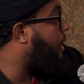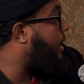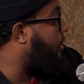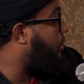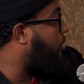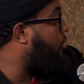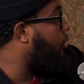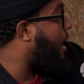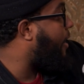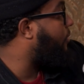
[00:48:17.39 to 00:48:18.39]
that
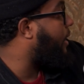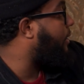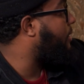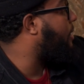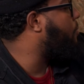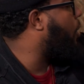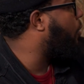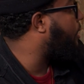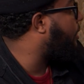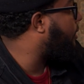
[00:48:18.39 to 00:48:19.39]
you have like
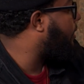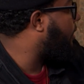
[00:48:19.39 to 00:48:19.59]
demoted,